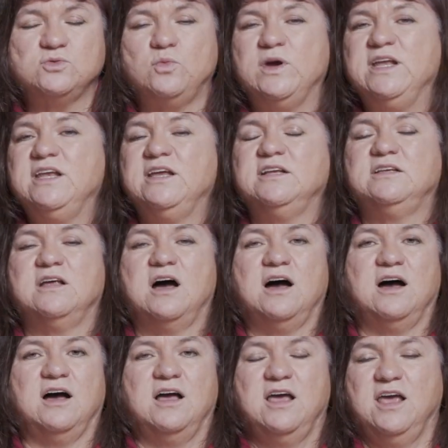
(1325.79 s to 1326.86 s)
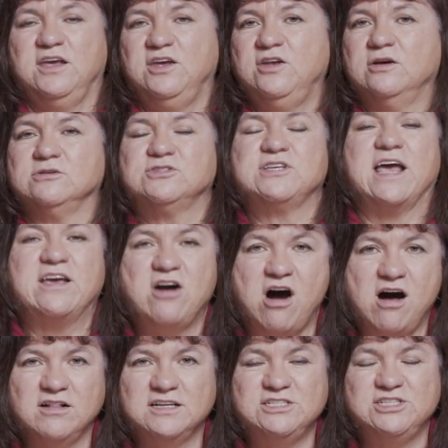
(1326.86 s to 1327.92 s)
We need,
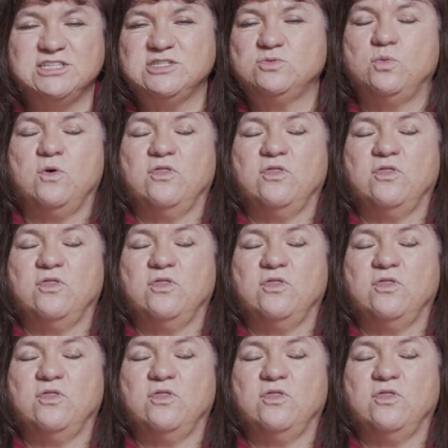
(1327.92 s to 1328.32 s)
psychologists.